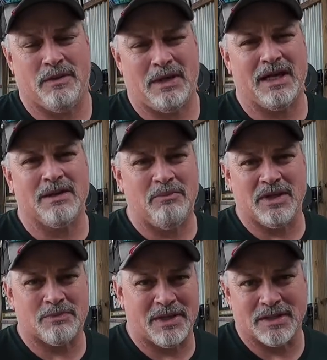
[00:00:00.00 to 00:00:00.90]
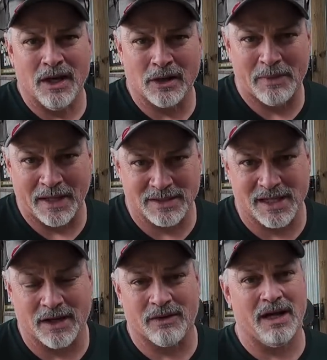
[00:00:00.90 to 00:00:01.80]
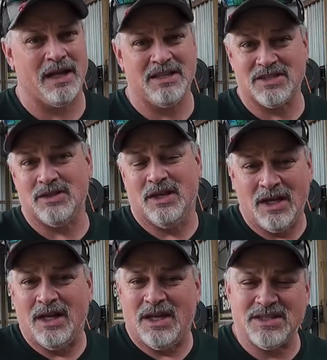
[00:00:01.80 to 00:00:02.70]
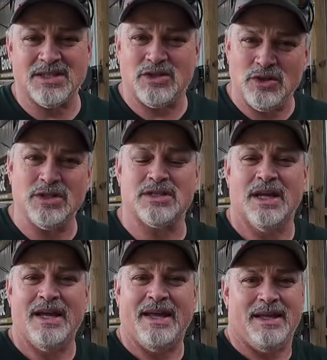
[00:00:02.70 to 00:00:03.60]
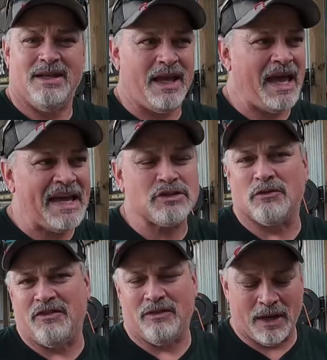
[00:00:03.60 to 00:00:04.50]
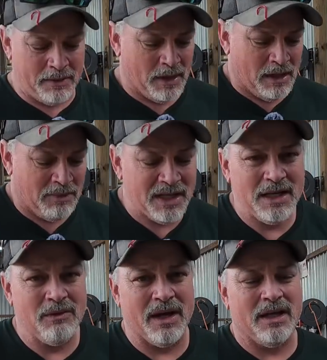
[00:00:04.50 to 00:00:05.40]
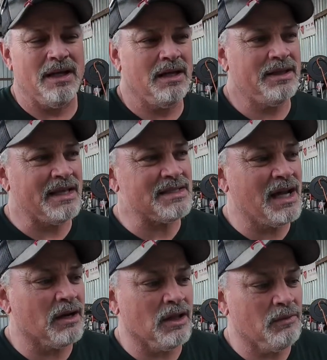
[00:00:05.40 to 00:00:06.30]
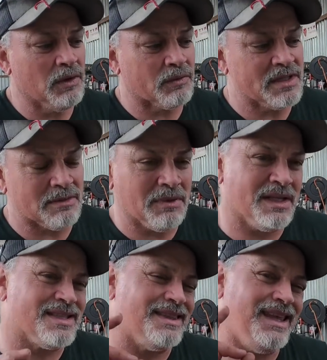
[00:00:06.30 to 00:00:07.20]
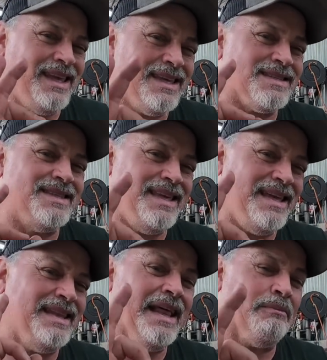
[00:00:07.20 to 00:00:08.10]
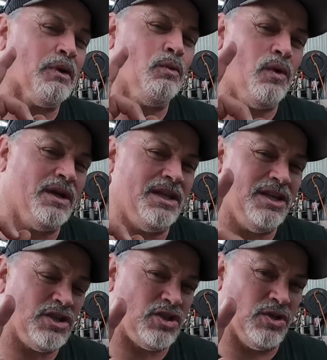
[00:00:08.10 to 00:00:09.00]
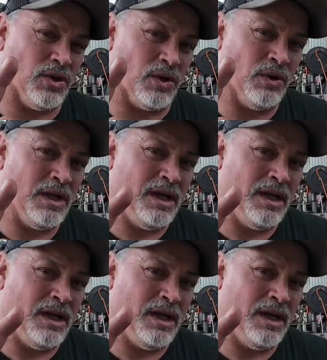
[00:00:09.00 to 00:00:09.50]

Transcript: I could bench press 100 pounds now, right? You just atrophy, right? But anyway, that's not only one reason, but it is the number one issue